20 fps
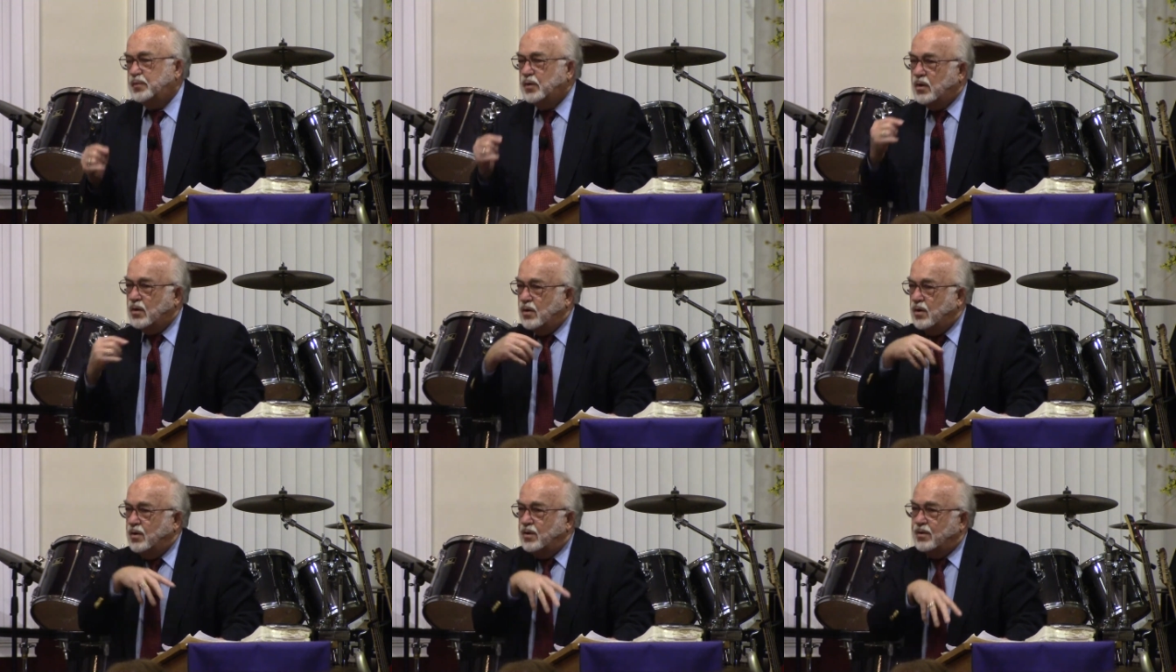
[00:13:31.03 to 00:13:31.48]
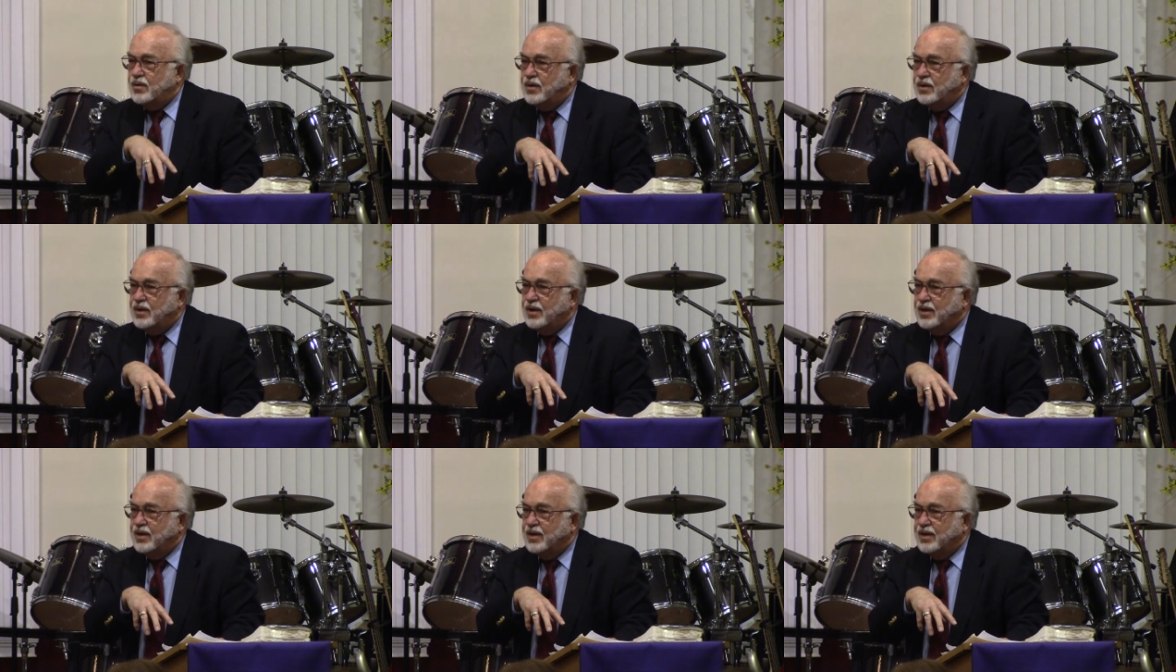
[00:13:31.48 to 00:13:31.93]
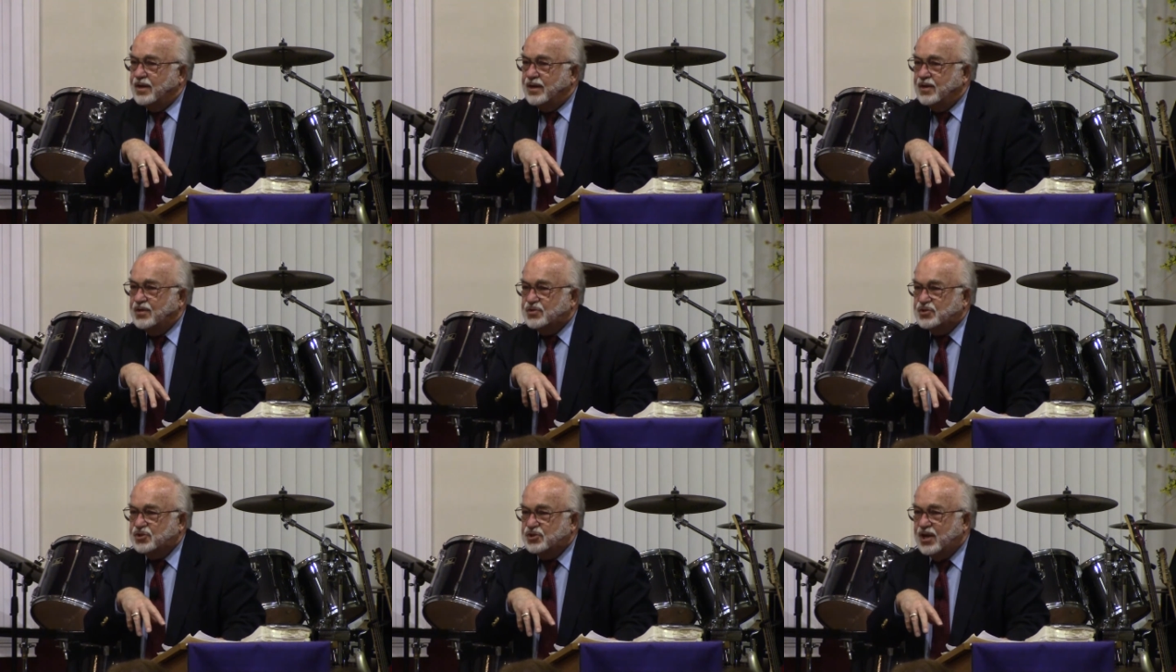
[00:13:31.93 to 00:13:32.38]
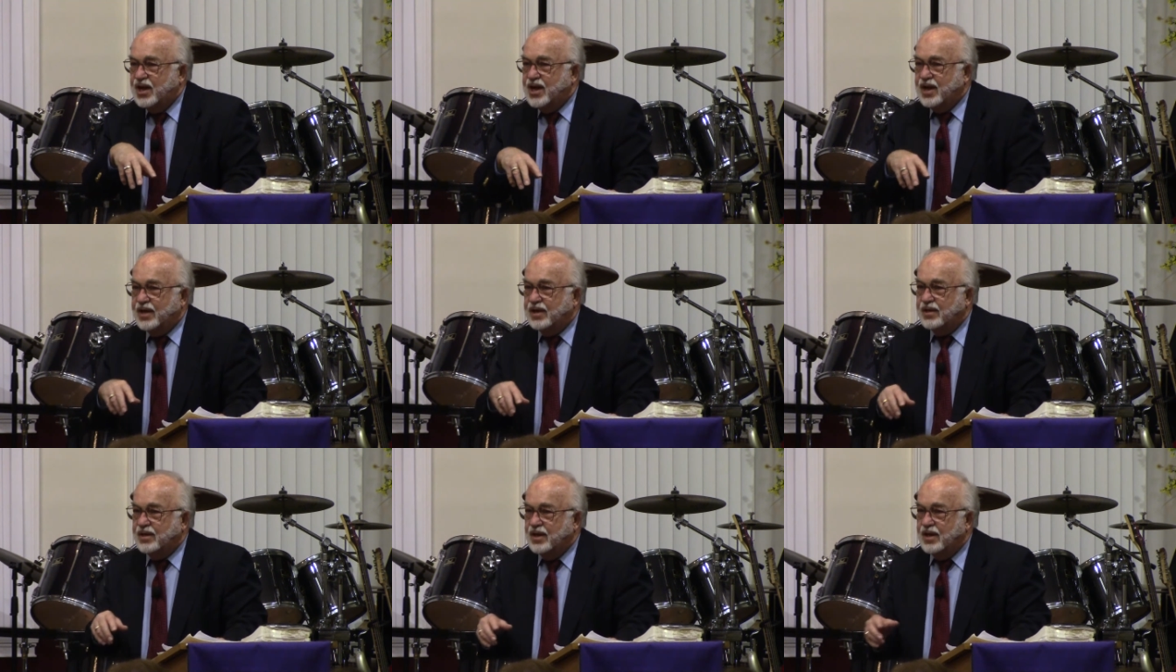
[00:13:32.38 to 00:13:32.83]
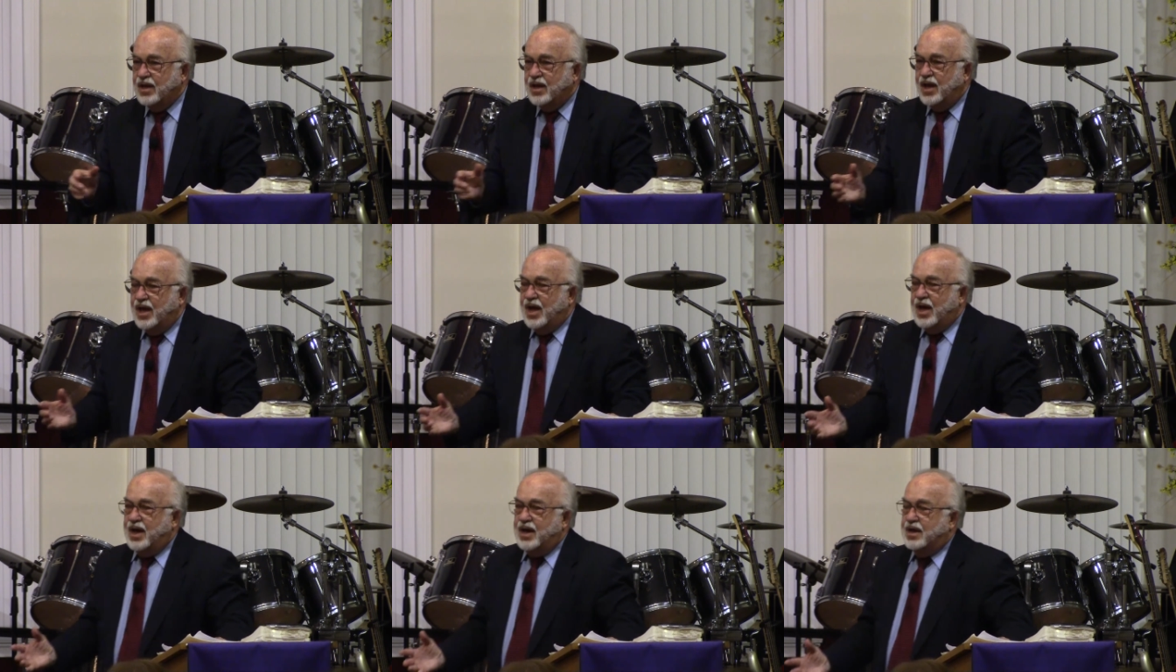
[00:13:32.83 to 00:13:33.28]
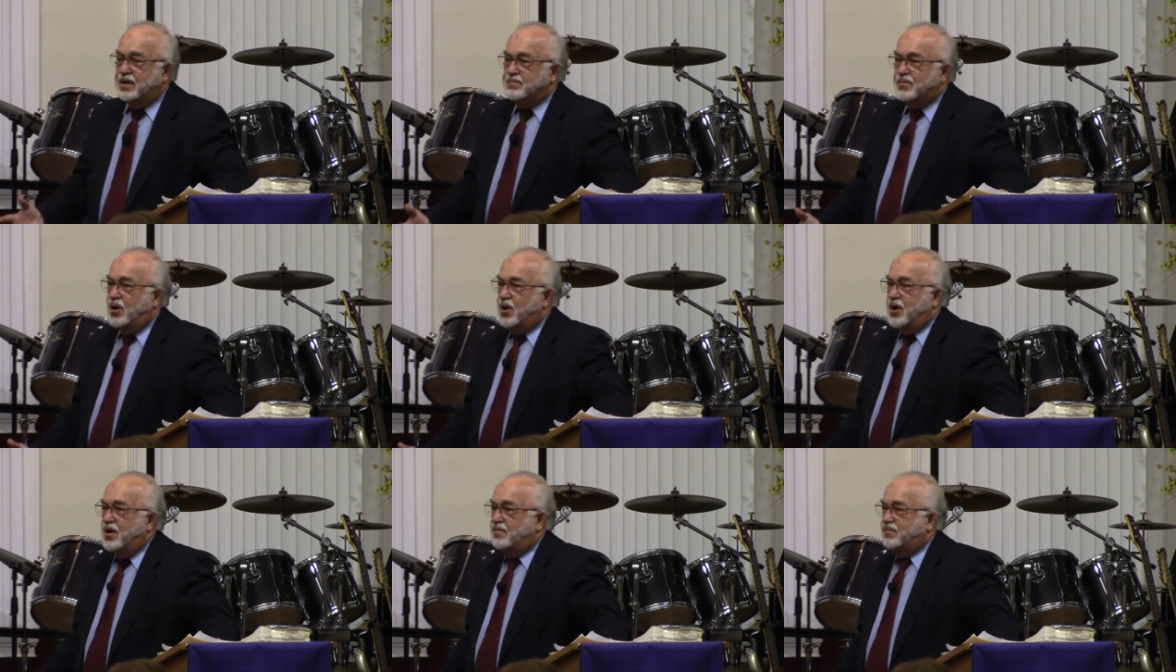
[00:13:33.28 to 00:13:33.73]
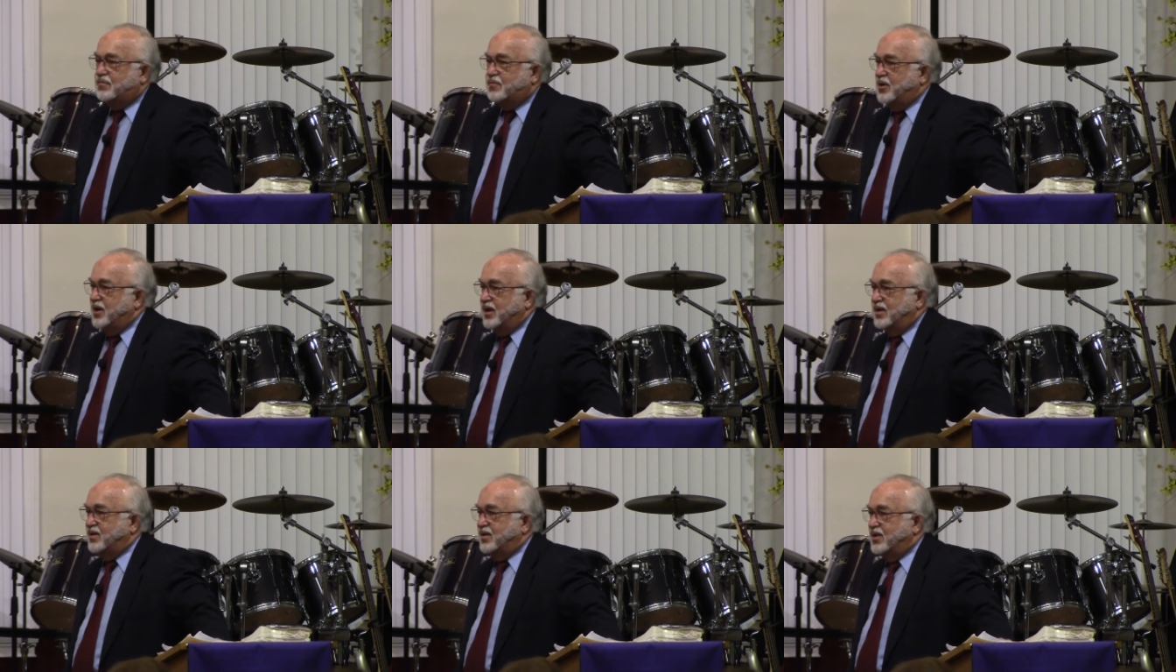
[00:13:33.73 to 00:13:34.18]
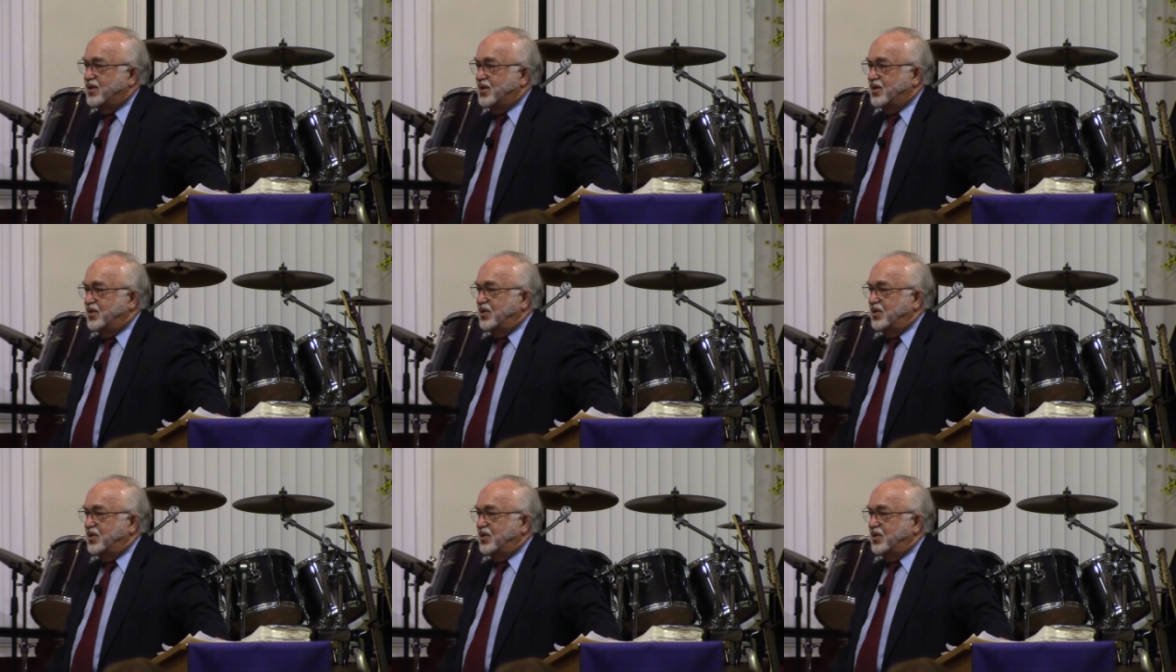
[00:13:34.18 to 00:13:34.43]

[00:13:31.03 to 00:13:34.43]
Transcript: Paul is saying, I am offering